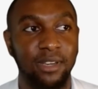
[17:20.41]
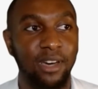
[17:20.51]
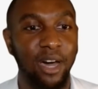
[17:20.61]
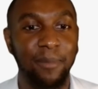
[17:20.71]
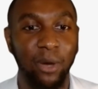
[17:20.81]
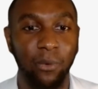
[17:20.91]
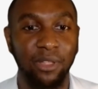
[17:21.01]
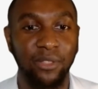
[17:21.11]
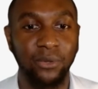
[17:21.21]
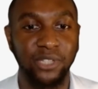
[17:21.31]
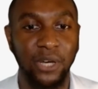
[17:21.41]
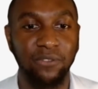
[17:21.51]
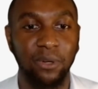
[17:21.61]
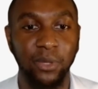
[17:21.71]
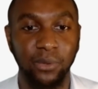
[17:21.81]
at one of those health
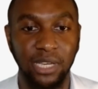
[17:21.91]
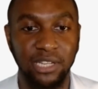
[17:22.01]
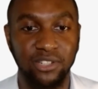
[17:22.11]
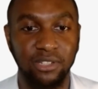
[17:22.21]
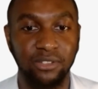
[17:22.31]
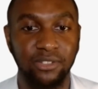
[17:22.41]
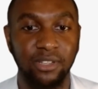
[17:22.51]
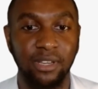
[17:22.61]
hub locations,